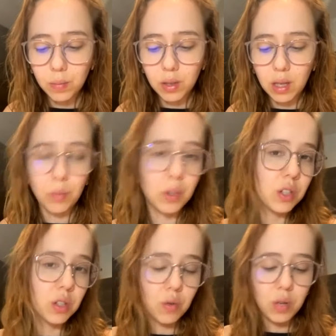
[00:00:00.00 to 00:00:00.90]
but then we're
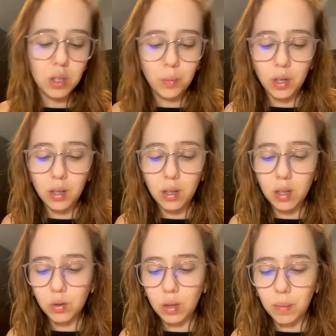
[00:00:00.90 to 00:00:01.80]
just going to put it
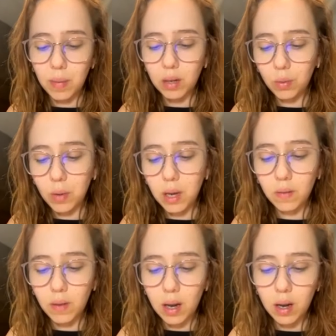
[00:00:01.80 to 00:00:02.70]
into the microwave
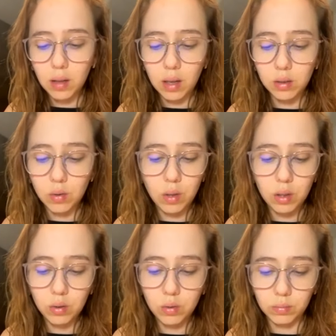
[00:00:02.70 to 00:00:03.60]
and that's
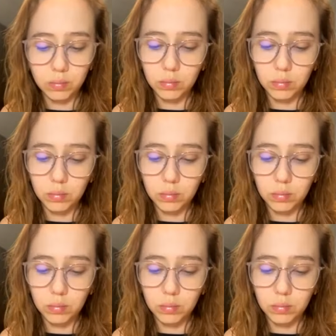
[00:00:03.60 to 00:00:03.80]
going to